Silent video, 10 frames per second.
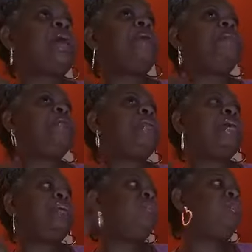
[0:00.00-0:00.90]

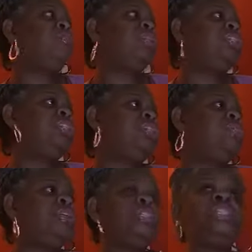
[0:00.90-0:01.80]
she's not planning
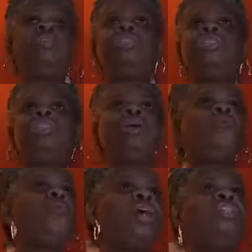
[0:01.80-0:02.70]
on when she's going to sleep.